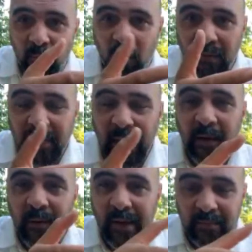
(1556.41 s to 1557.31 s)
one
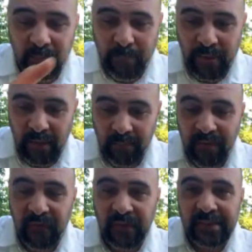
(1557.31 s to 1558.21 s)
there and pick up the
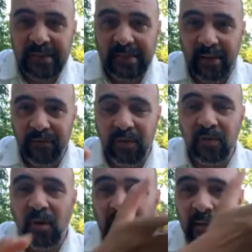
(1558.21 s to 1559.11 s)
feces after your
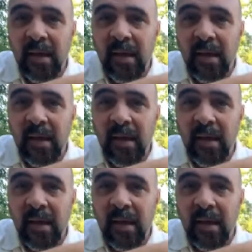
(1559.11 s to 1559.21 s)
dog,